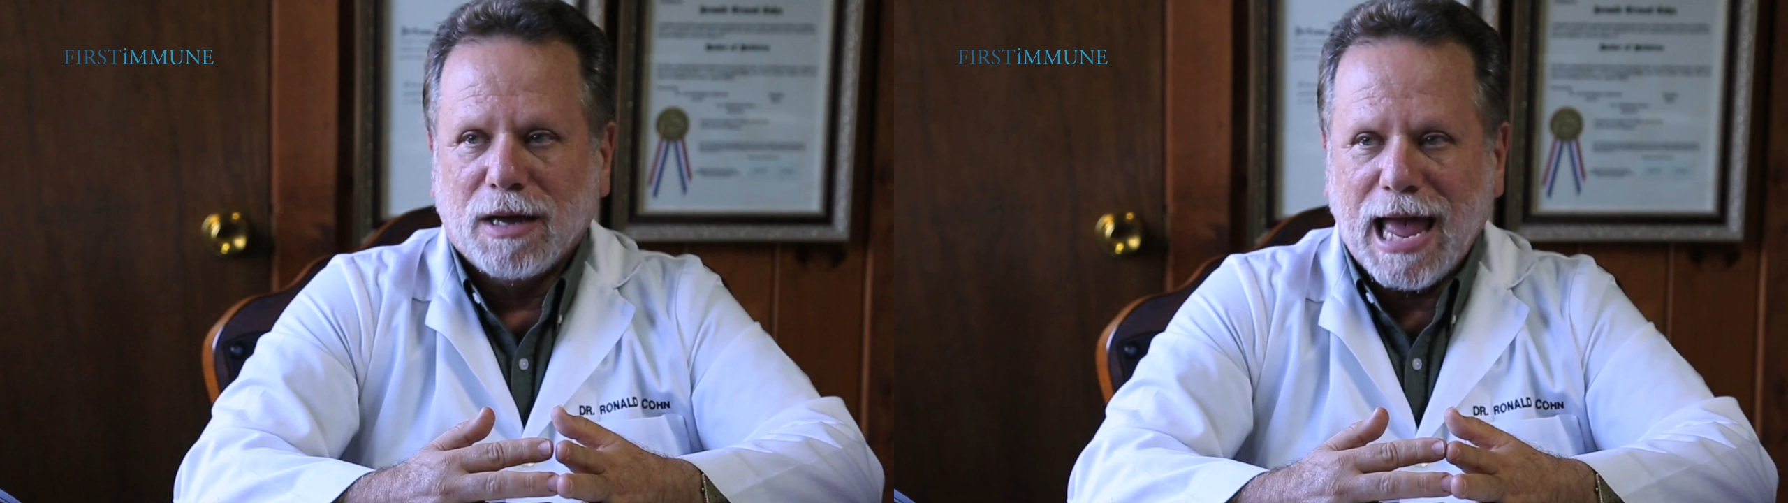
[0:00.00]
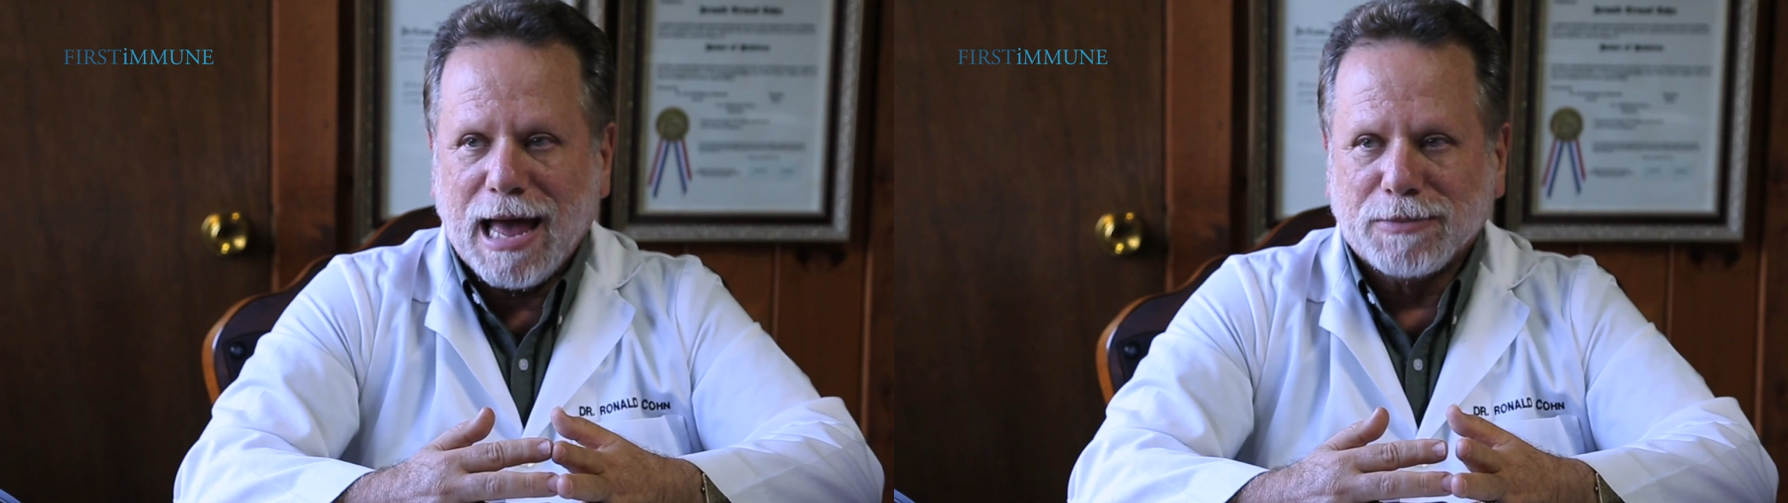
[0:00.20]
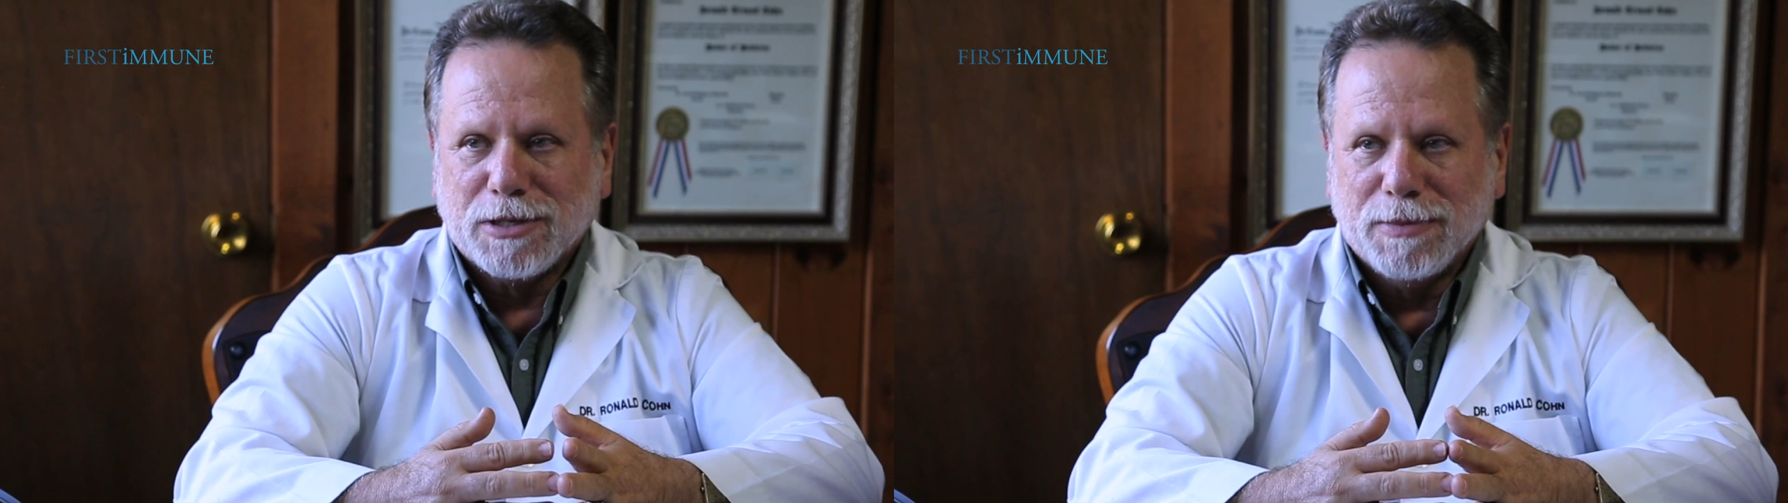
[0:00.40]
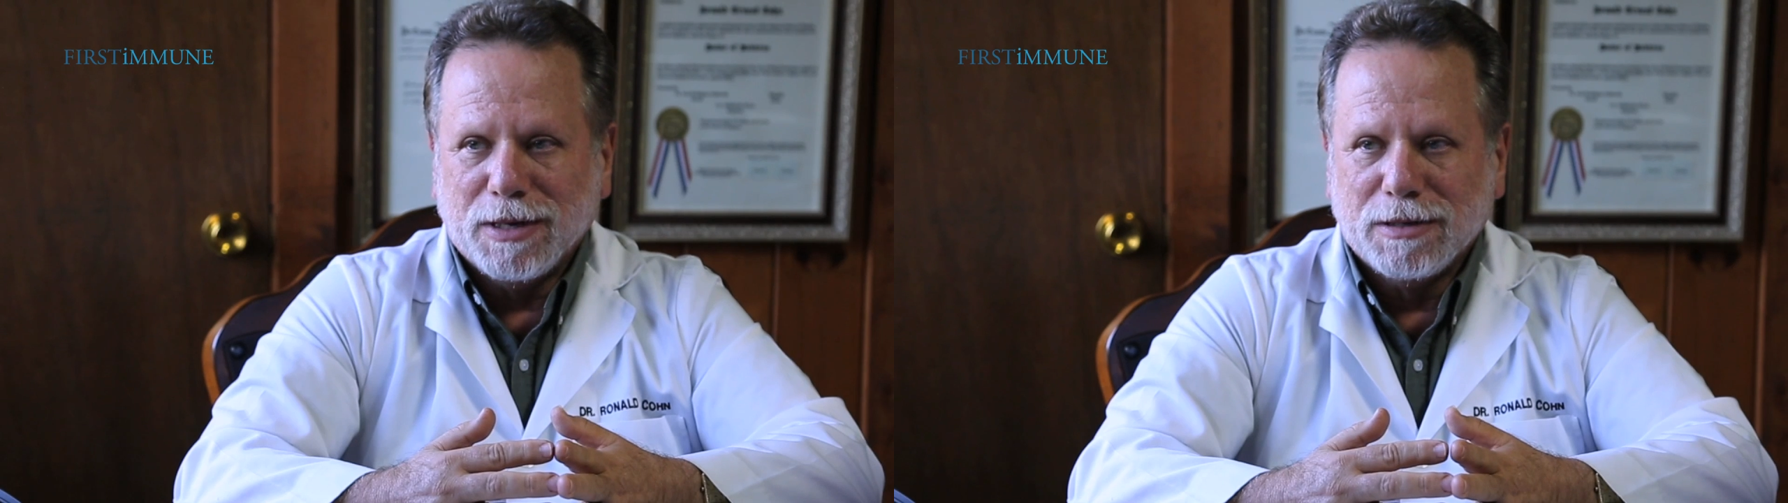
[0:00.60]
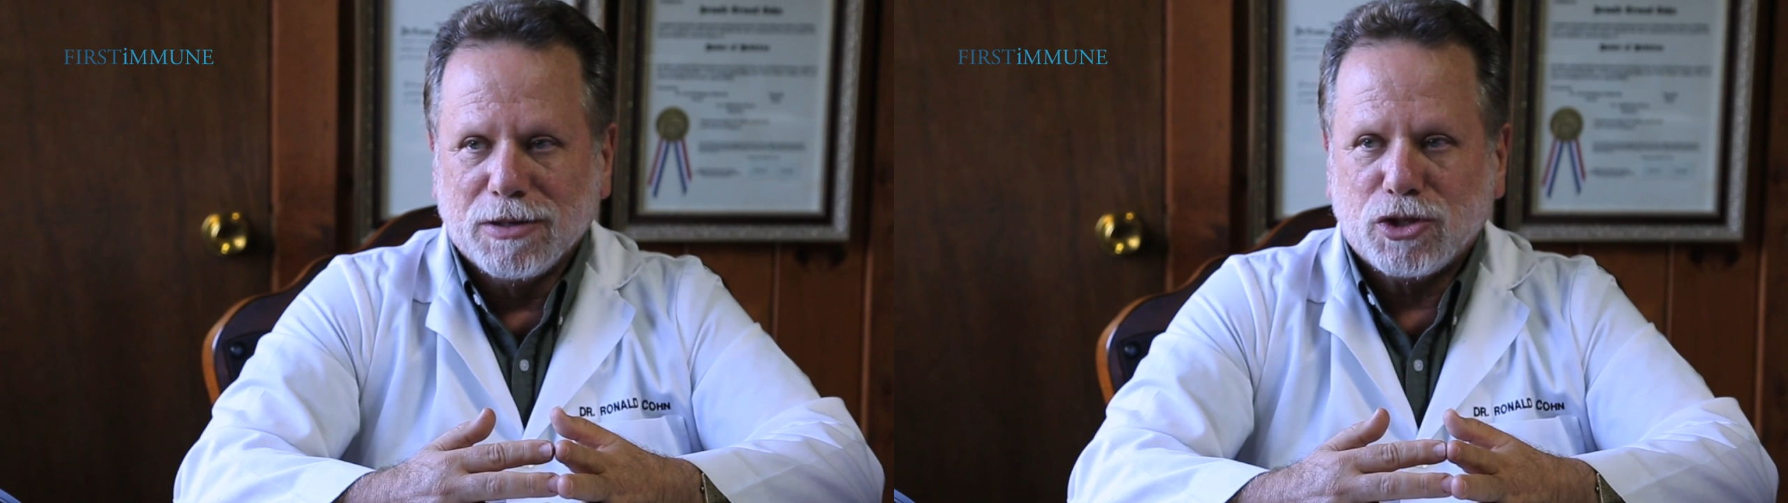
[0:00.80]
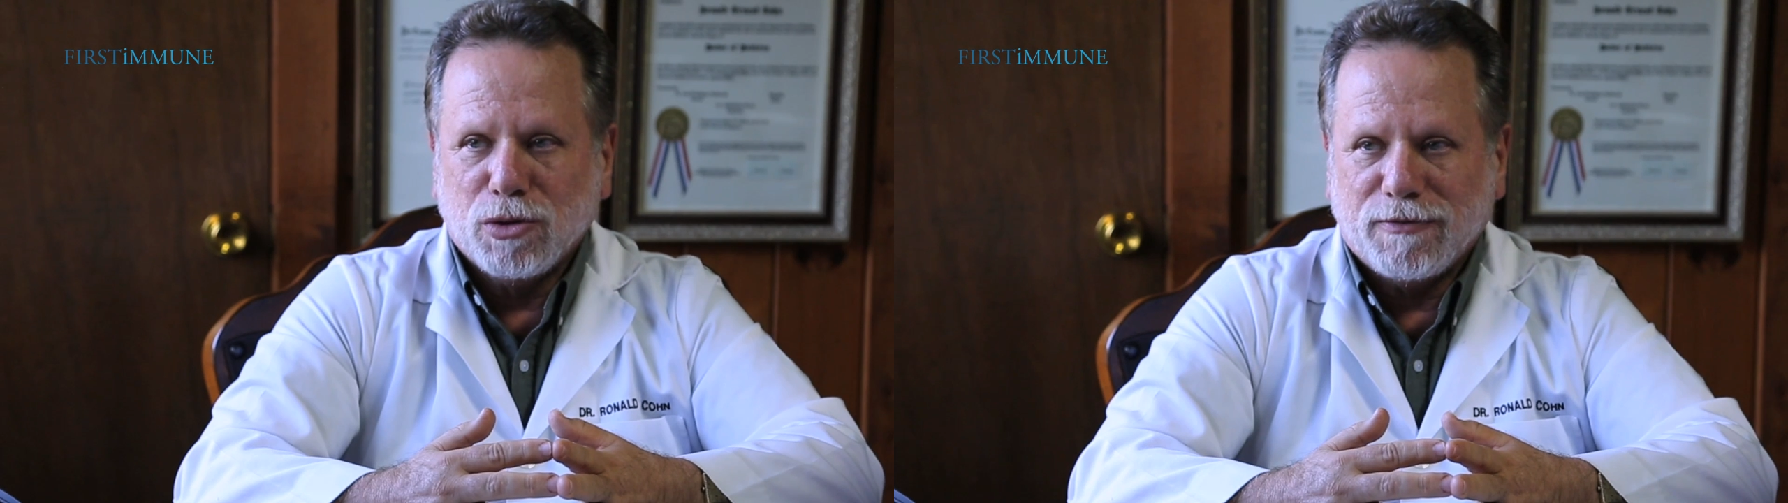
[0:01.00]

abdomen to